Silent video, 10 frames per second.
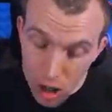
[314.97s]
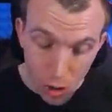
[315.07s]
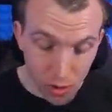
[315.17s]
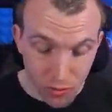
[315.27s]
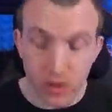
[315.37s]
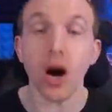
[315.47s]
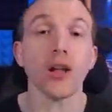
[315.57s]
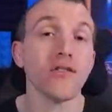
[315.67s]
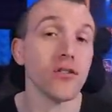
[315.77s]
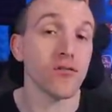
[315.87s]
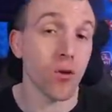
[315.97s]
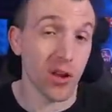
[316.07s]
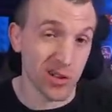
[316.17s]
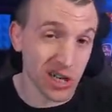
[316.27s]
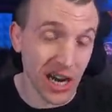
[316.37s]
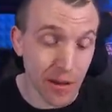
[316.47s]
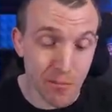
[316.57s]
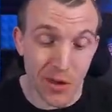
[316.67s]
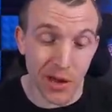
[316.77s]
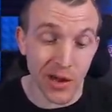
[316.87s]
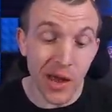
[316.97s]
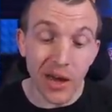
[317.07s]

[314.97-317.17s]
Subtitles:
With regards to the Royal Champion,